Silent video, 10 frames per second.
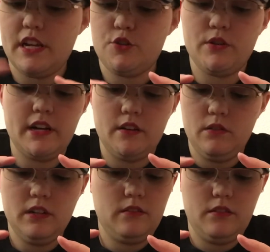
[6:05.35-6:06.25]
I tried,
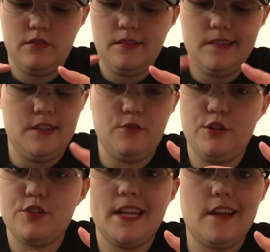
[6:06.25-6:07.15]
you know,
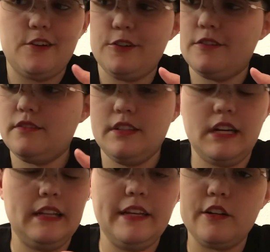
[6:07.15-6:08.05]
your standard
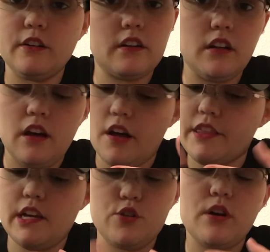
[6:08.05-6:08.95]
cleaner and
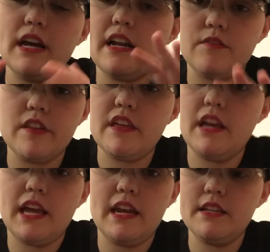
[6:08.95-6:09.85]
cloth. I tried
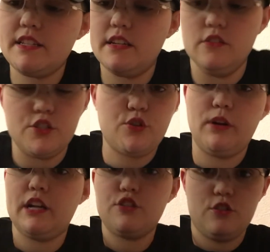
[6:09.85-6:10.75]
everything, and it still
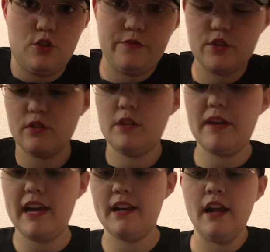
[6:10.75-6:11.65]
scratched the surface really
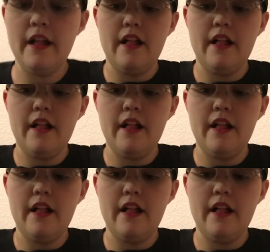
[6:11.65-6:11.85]
bad.